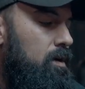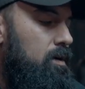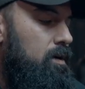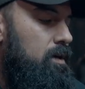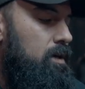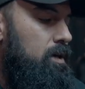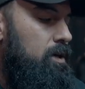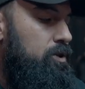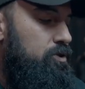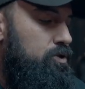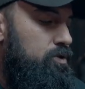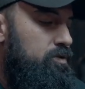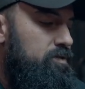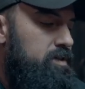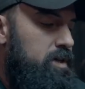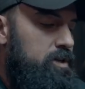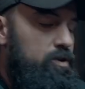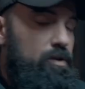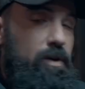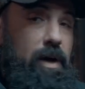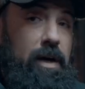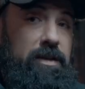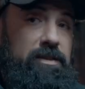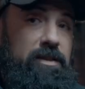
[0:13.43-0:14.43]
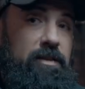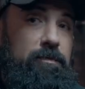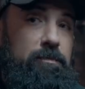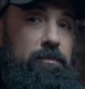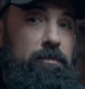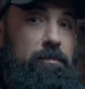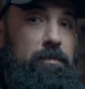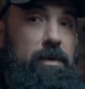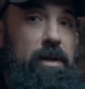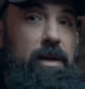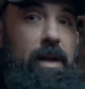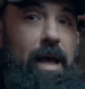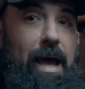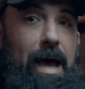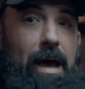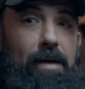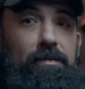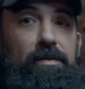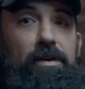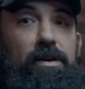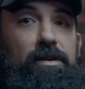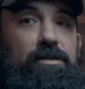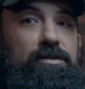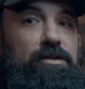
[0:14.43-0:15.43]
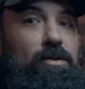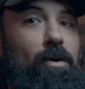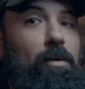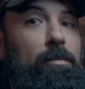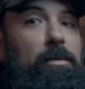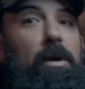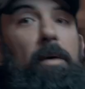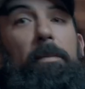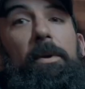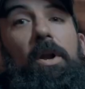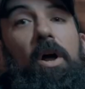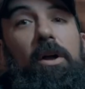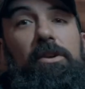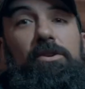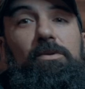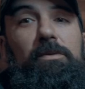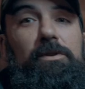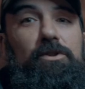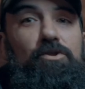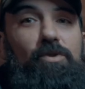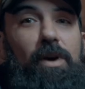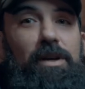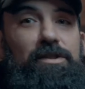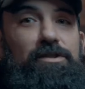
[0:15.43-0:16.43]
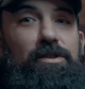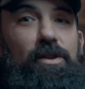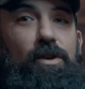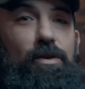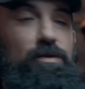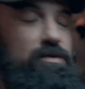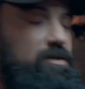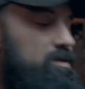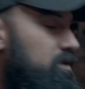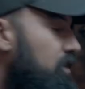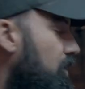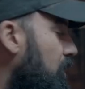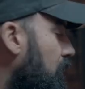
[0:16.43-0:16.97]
issues that you guys have been having, so I'm coming on to address those.